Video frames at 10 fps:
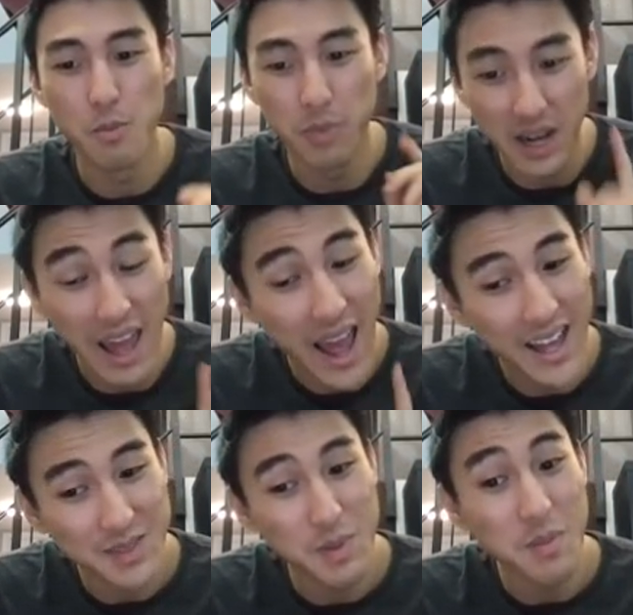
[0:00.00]
But it
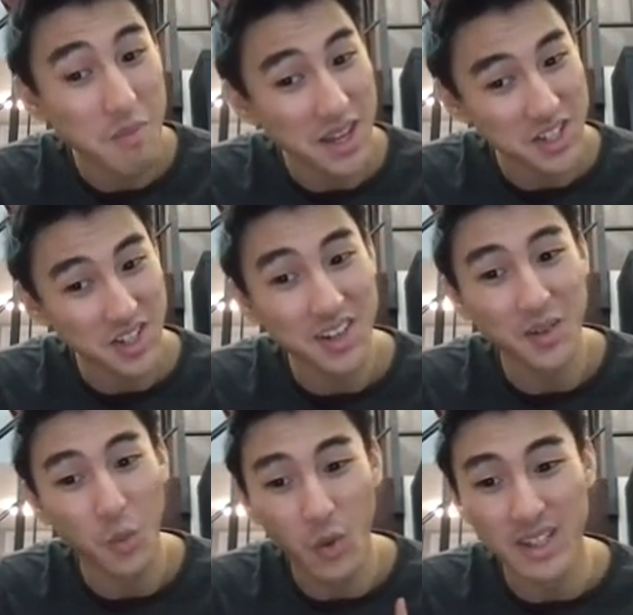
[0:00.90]
has been
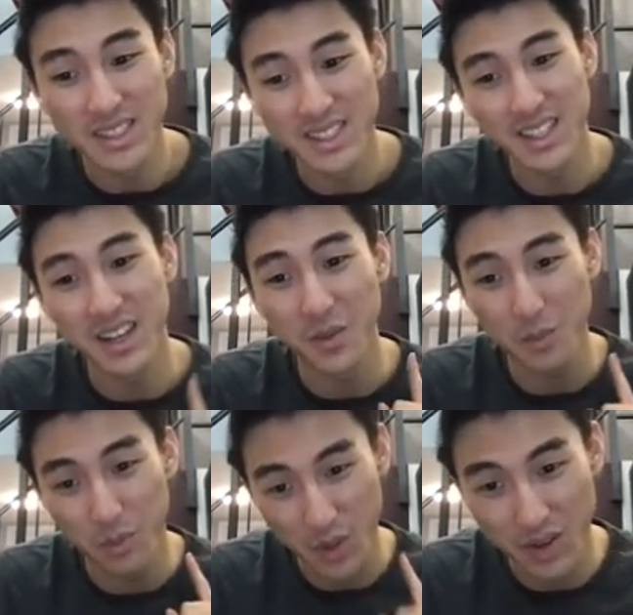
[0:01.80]
mentioned once in a
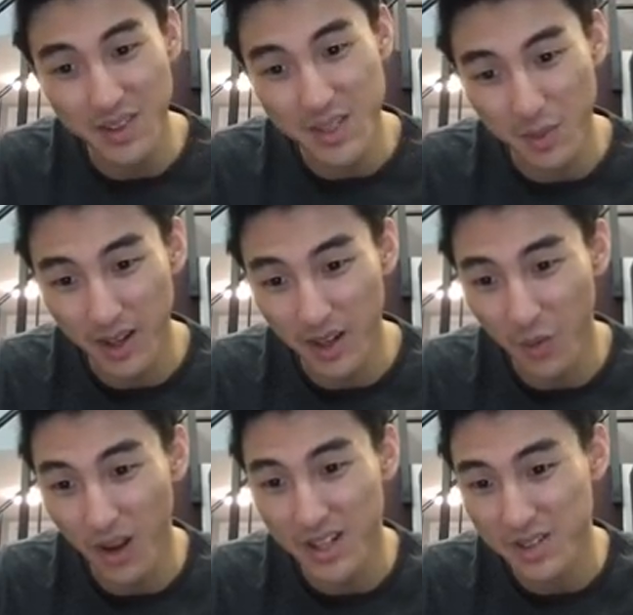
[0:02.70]
previous market
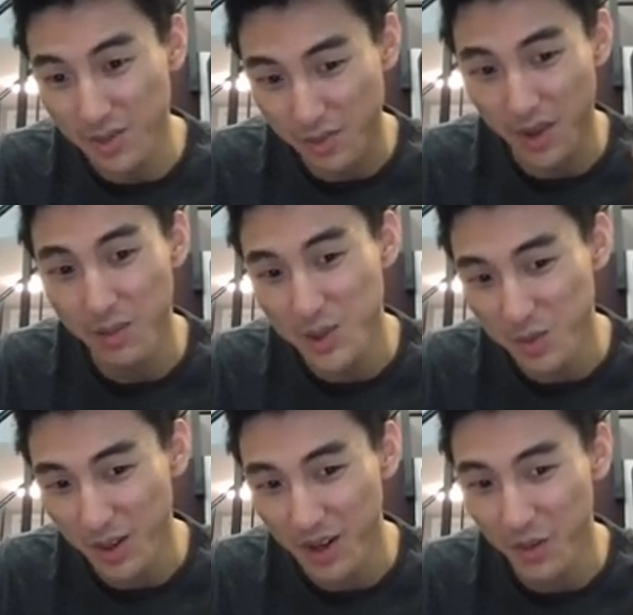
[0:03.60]
watch of a famous
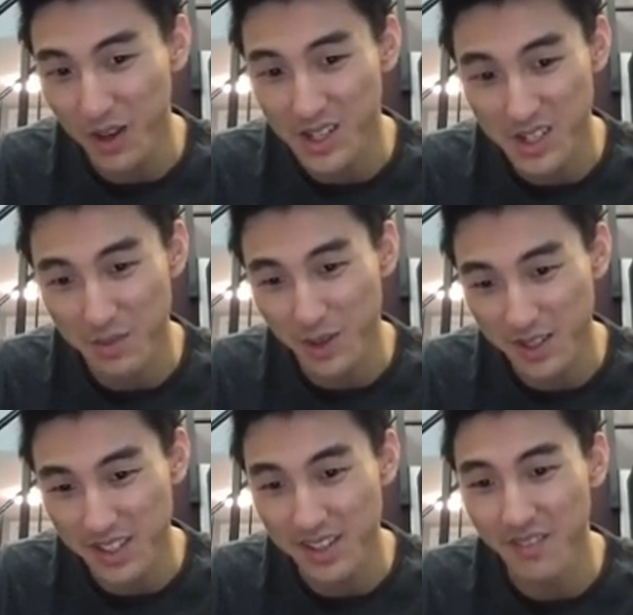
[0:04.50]
market watch
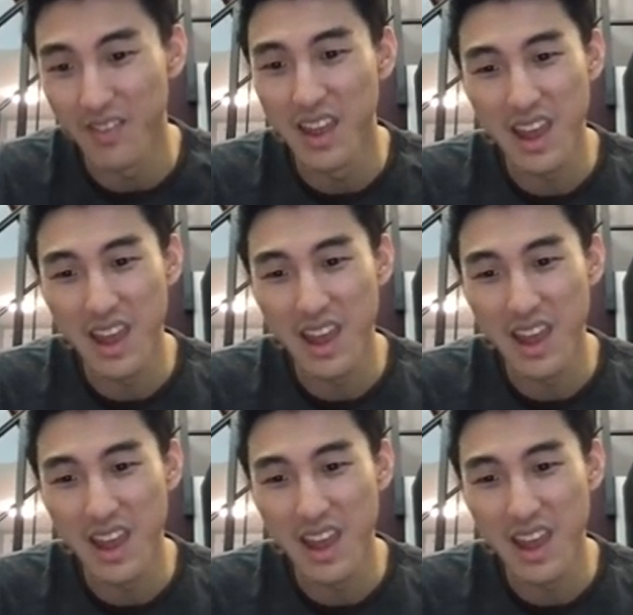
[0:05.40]
person,